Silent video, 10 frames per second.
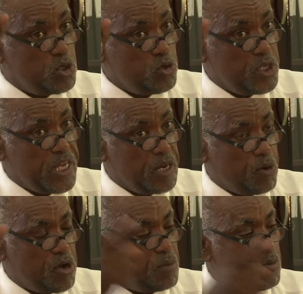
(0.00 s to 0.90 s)
to the degree
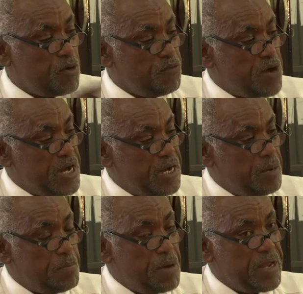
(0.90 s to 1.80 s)
program, we provide
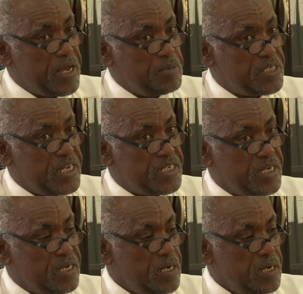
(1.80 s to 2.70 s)
public
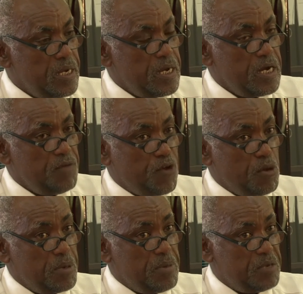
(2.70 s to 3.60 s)
administration,
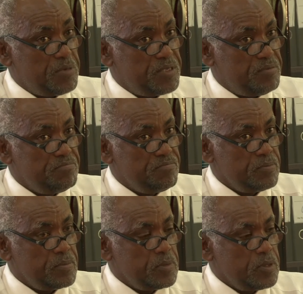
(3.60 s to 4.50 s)
development management,
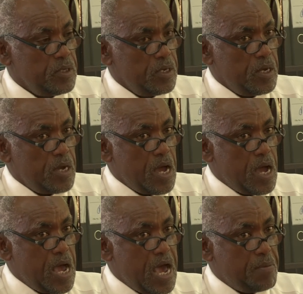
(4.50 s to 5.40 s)

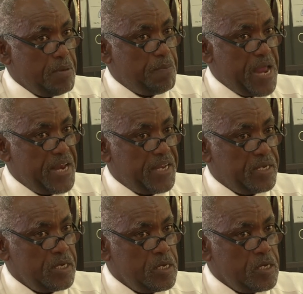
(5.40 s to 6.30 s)
urban
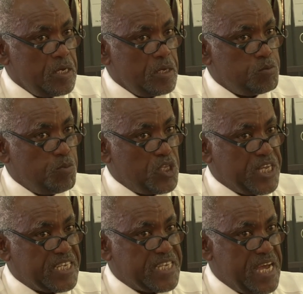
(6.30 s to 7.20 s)
planning,
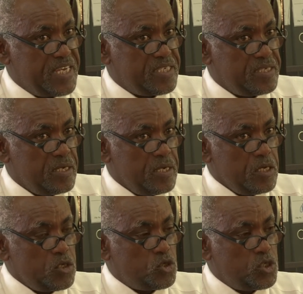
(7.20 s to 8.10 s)
political science,
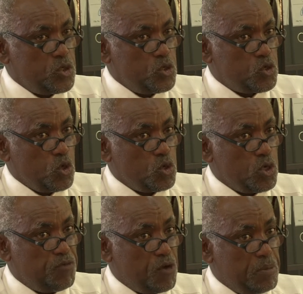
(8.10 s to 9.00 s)
so
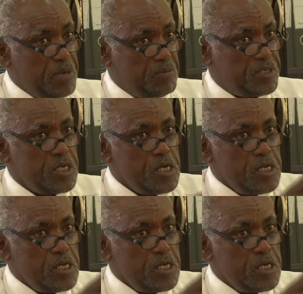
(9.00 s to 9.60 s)
development management.